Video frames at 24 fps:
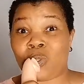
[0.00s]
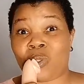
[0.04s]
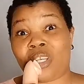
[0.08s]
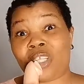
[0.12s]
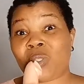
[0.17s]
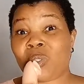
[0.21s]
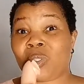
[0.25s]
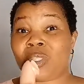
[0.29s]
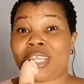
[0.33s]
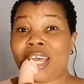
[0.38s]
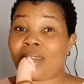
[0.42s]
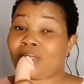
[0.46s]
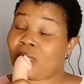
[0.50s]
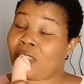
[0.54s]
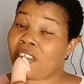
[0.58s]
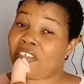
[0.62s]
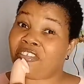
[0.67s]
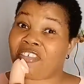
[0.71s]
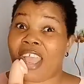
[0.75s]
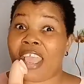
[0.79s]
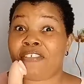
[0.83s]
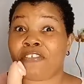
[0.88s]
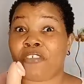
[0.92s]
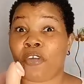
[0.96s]

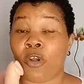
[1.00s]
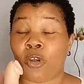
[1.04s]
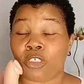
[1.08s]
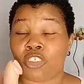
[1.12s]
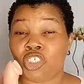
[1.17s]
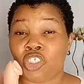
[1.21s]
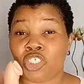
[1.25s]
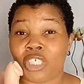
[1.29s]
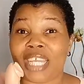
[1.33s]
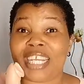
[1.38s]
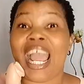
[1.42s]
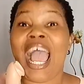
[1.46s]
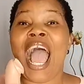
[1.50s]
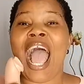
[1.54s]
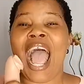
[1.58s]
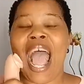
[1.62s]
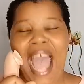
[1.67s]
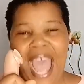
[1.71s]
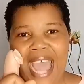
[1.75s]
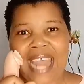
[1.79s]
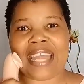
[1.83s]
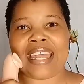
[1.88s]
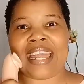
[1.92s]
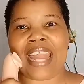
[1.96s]

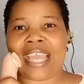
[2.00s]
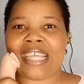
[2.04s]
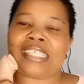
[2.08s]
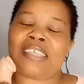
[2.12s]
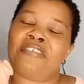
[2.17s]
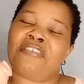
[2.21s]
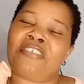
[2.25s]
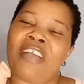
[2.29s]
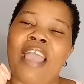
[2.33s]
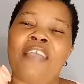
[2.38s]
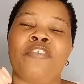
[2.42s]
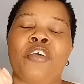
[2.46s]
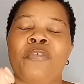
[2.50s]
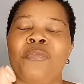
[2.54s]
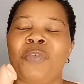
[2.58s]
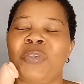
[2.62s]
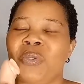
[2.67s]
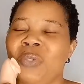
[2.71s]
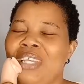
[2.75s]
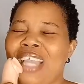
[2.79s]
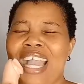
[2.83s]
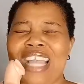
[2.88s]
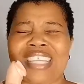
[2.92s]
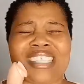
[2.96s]
22,595
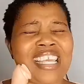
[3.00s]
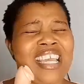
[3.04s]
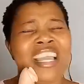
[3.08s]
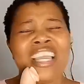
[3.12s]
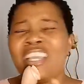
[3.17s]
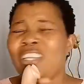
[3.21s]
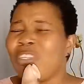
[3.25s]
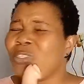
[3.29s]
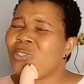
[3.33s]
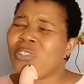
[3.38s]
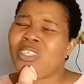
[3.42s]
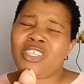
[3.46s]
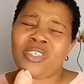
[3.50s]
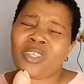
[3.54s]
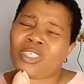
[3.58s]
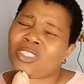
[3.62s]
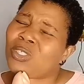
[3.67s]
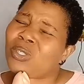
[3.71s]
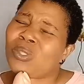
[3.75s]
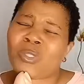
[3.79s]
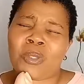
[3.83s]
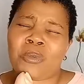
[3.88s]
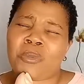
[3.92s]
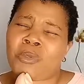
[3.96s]
of you guys you did
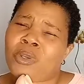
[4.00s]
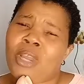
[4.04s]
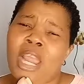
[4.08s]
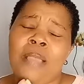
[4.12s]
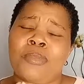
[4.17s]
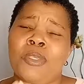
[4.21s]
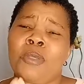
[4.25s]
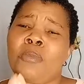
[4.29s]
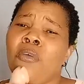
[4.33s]
not unsubscribe.